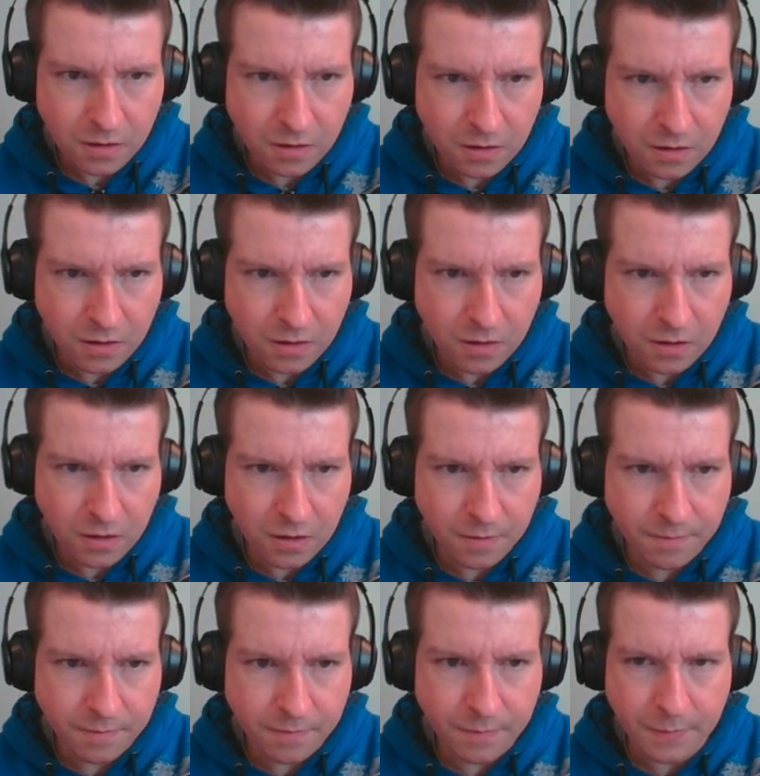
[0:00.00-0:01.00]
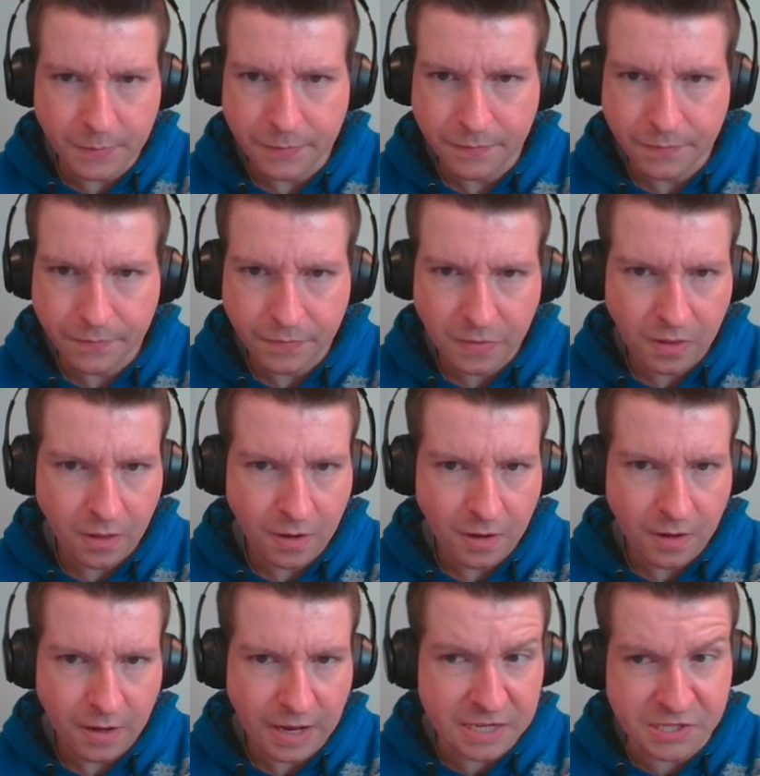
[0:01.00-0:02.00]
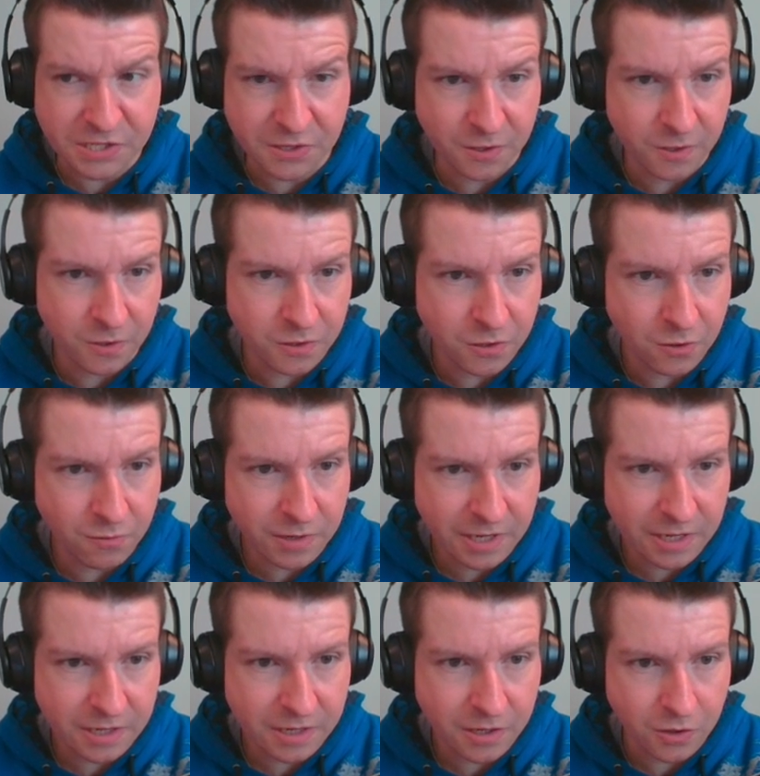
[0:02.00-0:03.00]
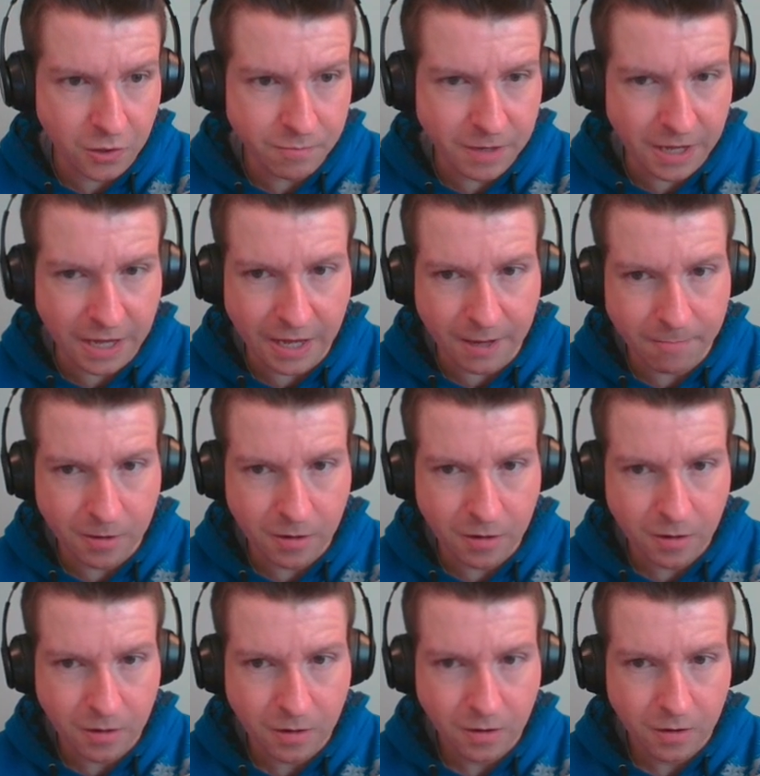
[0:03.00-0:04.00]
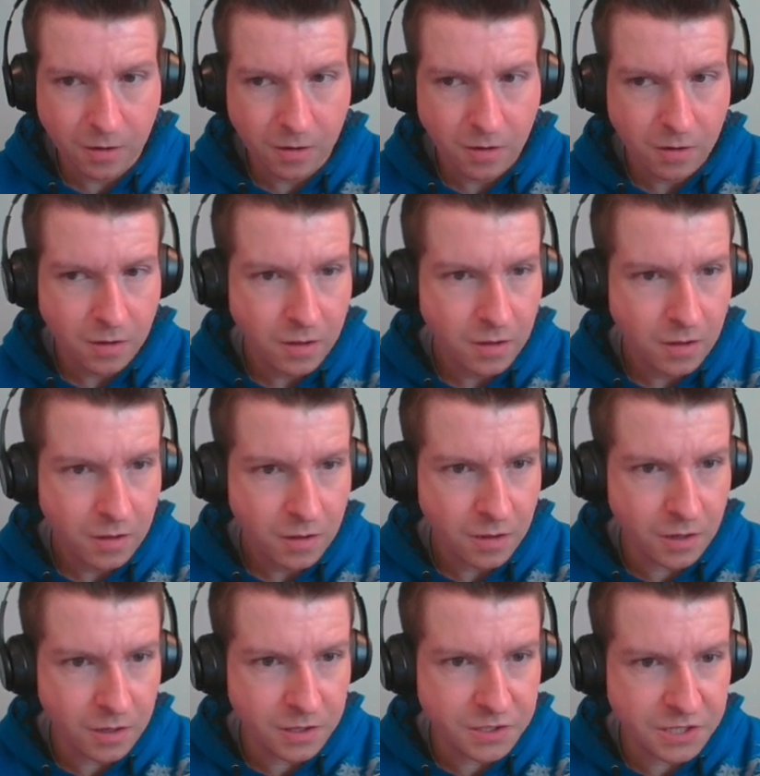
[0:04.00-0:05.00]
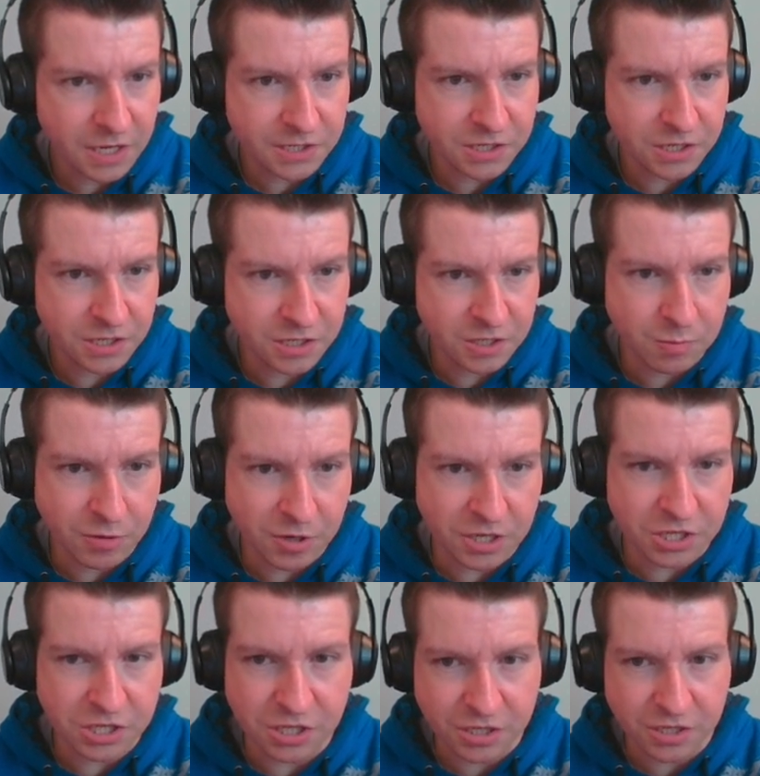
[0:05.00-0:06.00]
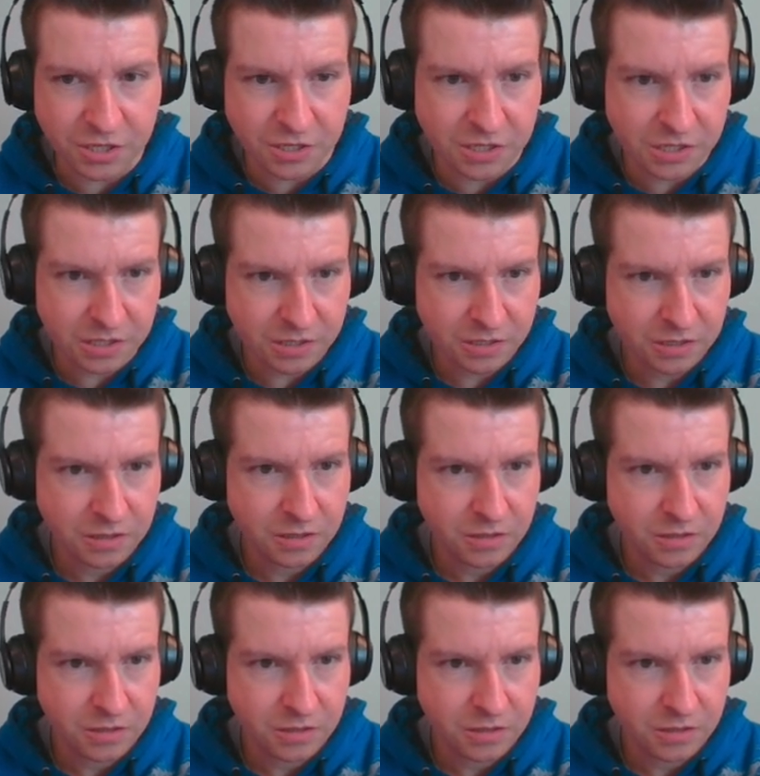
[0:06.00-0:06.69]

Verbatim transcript: Um... I still don't know where to get the Glum Cap. Assassin's Breeches.